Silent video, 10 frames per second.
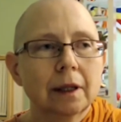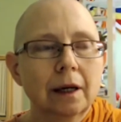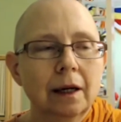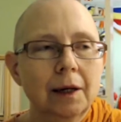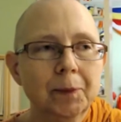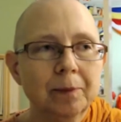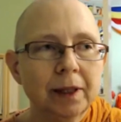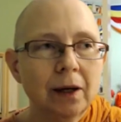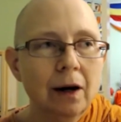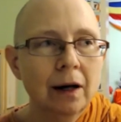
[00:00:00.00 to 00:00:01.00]

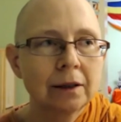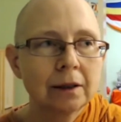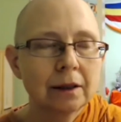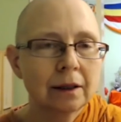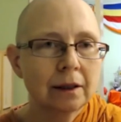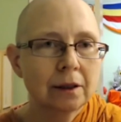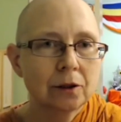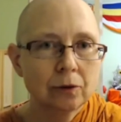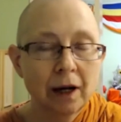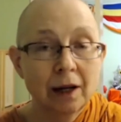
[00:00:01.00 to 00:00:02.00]
Beyond the
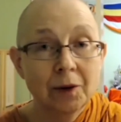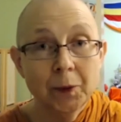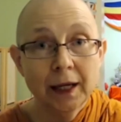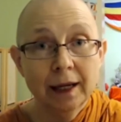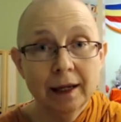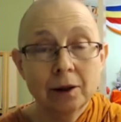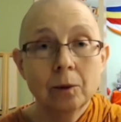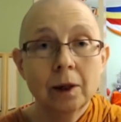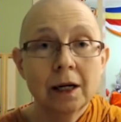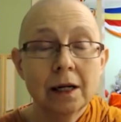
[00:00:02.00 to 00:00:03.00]
driveway
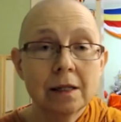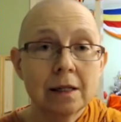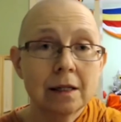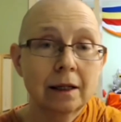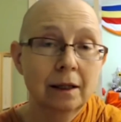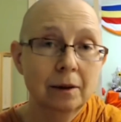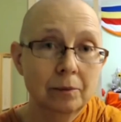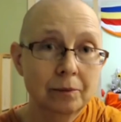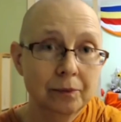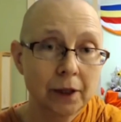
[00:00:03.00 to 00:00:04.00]
was
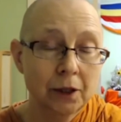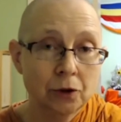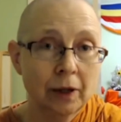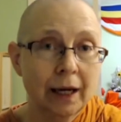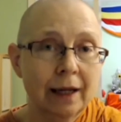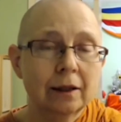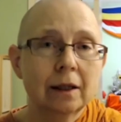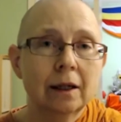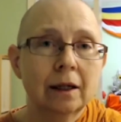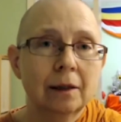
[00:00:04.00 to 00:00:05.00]
a
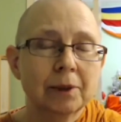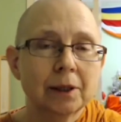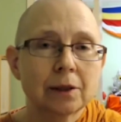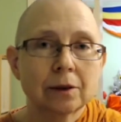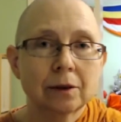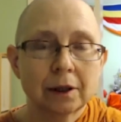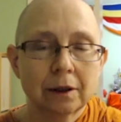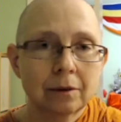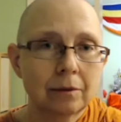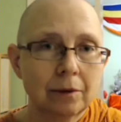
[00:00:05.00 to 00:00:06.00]
trail up into
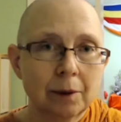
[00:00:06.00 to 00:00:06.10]
the